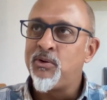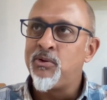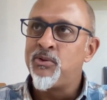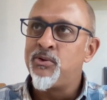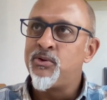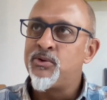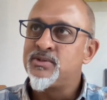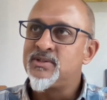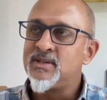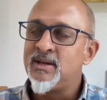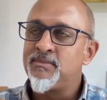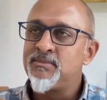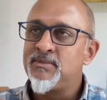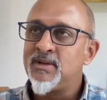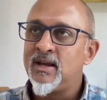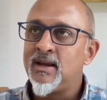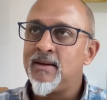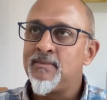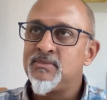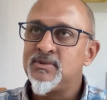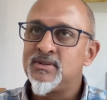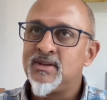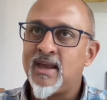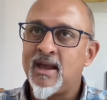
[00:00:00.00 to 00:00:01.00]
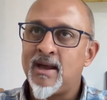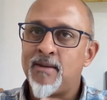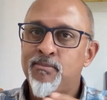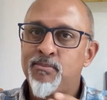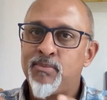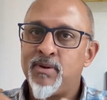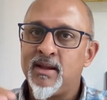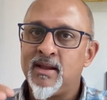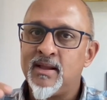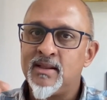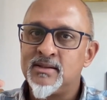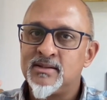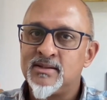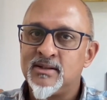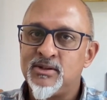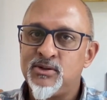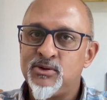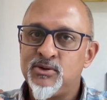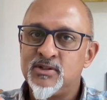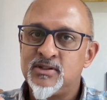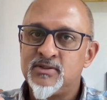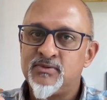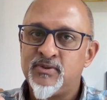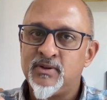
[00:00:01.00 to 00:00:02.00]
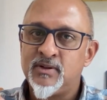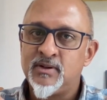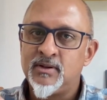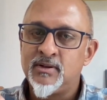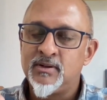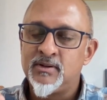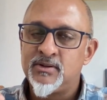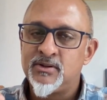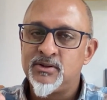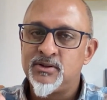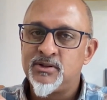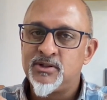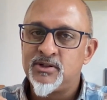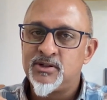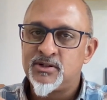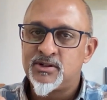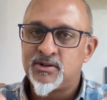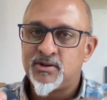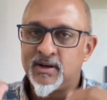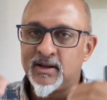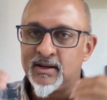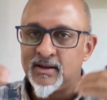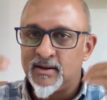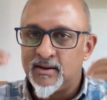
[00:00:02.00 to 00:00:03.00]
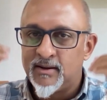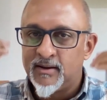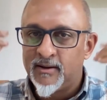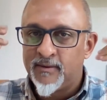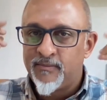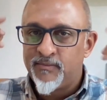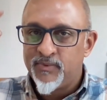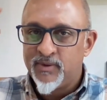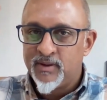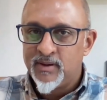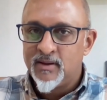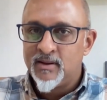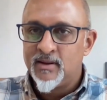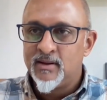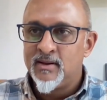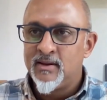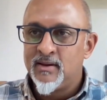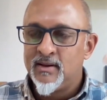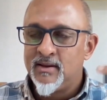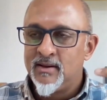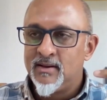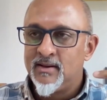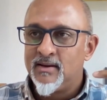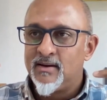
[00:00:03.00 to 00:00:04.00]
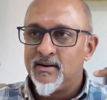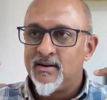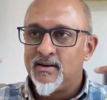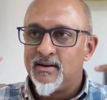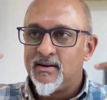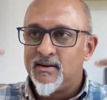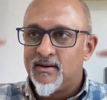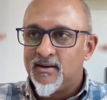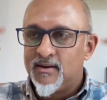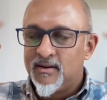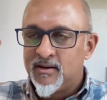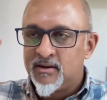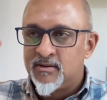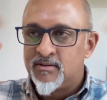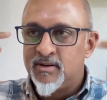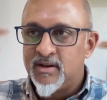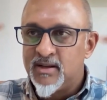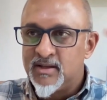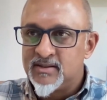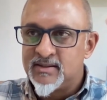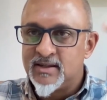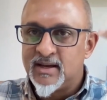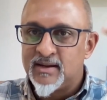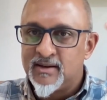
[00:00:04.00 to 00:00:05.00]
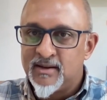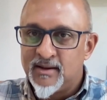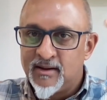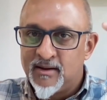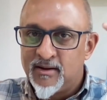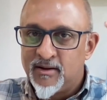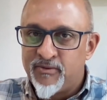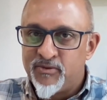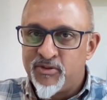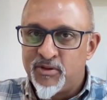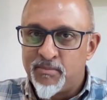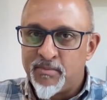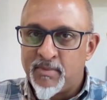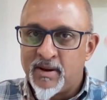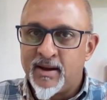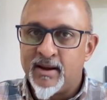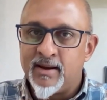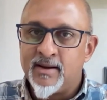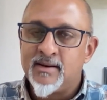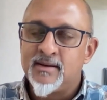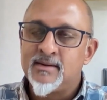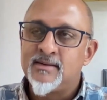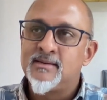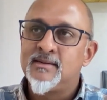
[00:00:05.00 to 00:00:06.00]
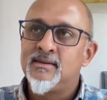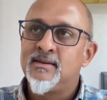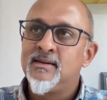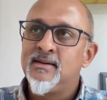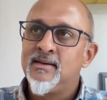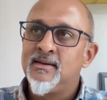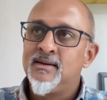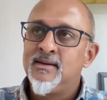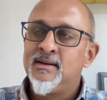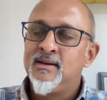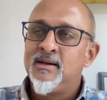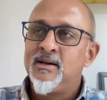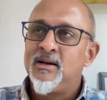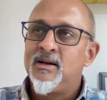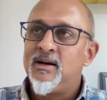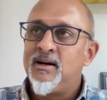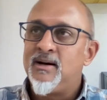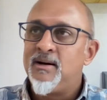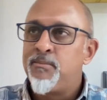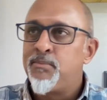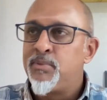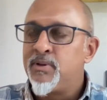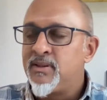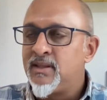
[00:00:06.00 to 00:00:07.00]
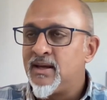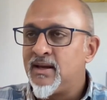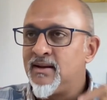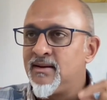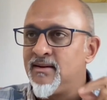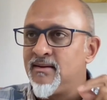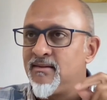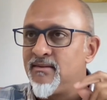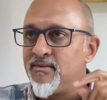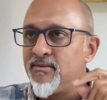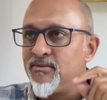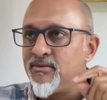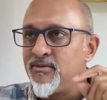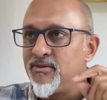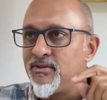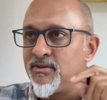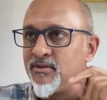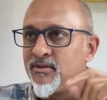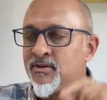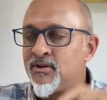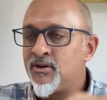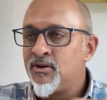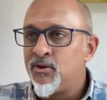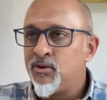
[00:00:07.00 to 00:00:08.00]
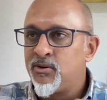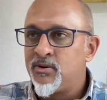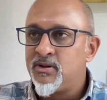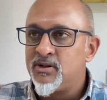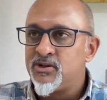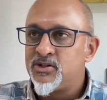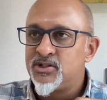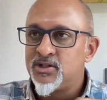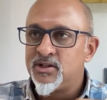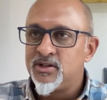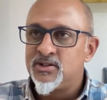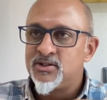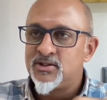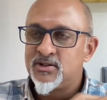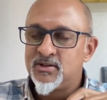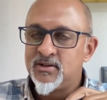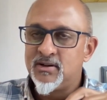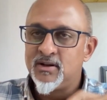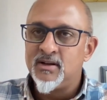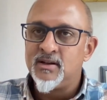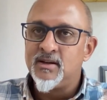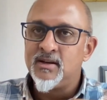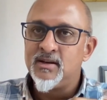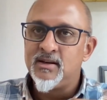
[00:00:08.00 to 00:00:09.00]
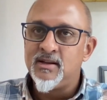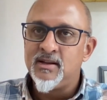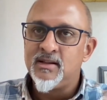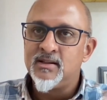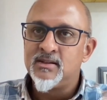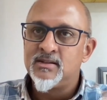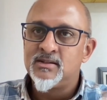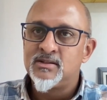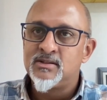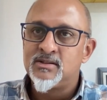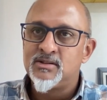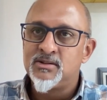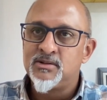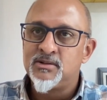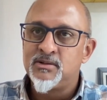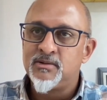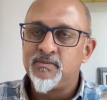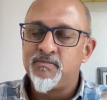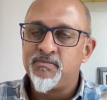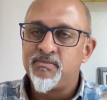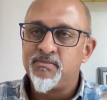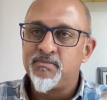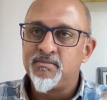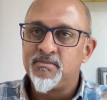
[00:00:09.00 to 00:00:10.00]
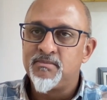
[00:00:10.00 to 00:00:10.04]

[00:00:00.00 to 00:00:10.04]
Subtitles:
although sometimes campaigns are useful to trigger a resetting of the mind. But then the local church really needs to